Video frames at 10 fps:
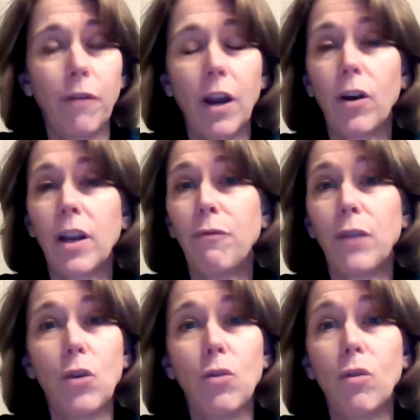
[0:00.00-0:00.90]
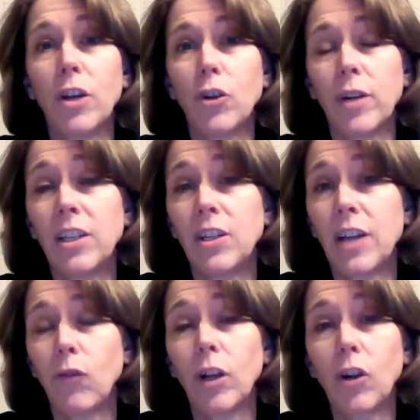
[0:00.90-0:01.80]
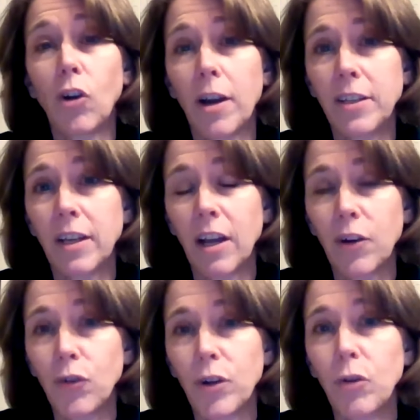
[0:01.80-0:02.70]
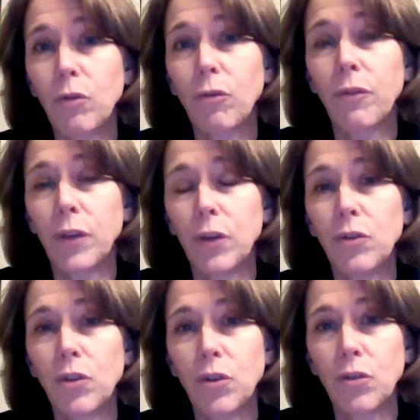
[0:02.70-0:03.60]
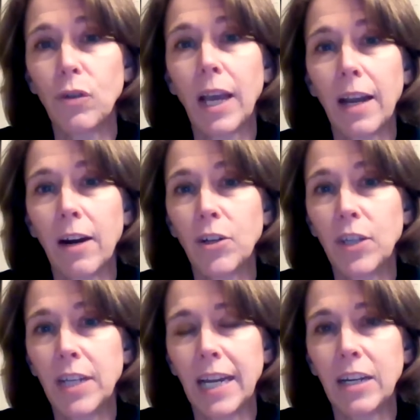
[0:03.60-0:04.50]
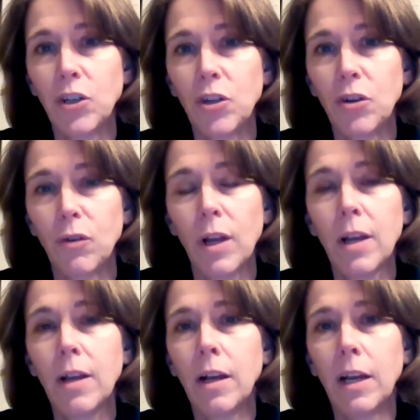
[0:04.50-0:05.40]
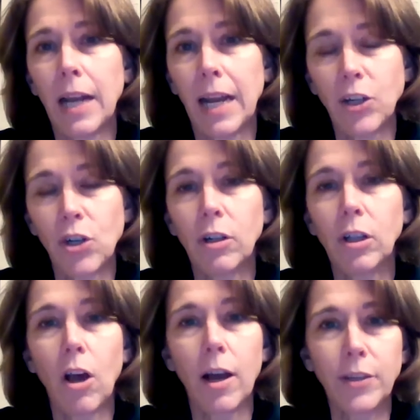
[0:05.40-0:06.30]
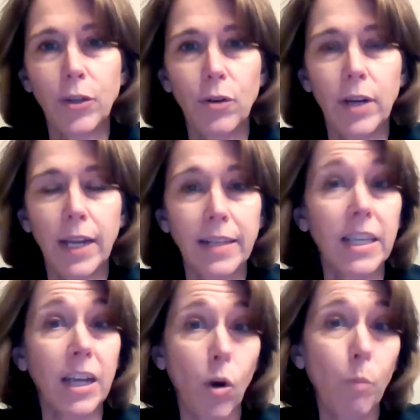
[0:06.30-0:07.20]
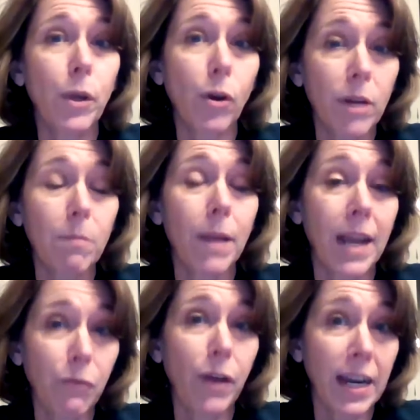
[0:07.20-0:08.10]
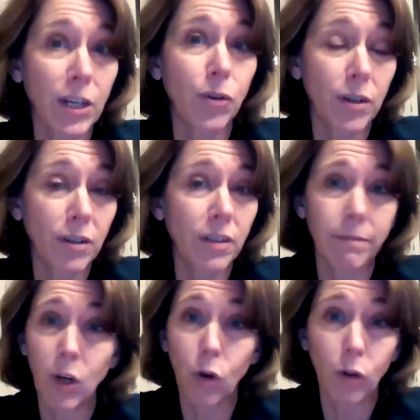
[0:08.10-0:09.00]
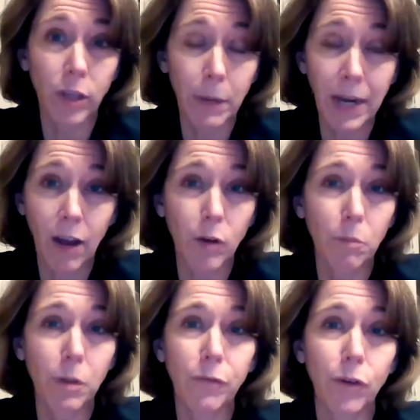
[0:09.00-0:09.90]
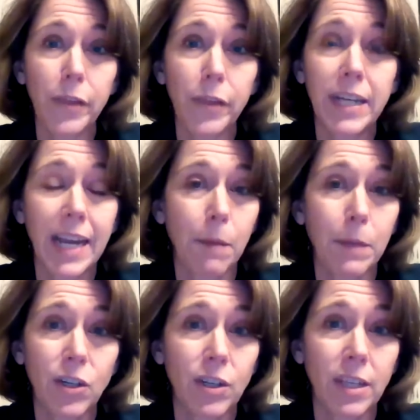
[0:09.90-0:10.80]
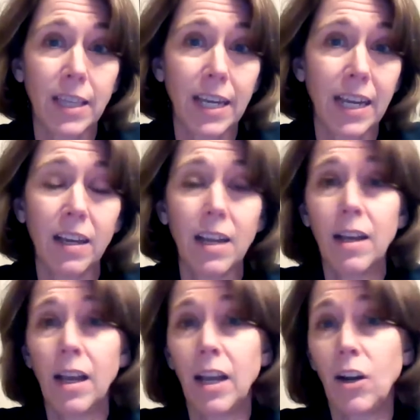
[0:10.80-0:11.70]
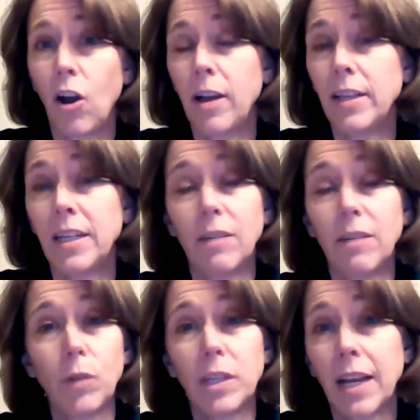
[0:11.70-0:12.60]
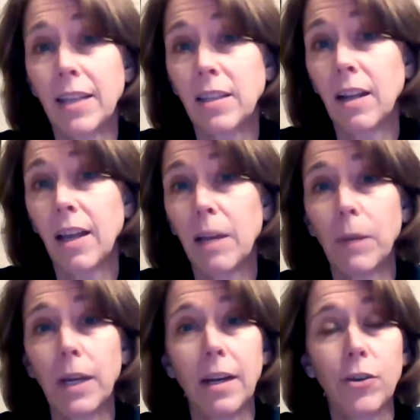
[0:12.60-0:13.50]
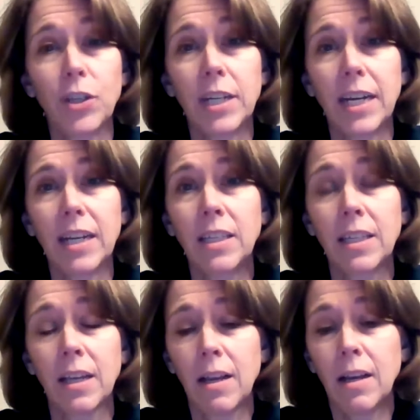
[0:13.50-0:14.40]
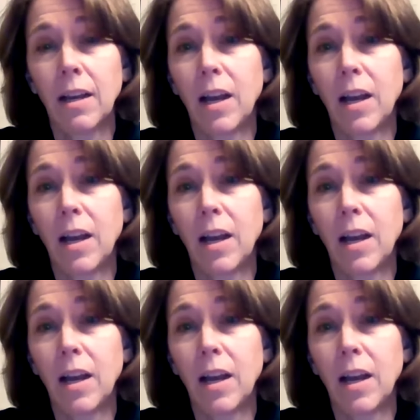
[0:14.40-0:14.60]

very few attorneys general across the country who refused to get our state into a national lawsuit against the opioid manufacturers, hold them accountable for all the damage that they had caused in Wisconsin, like many other states.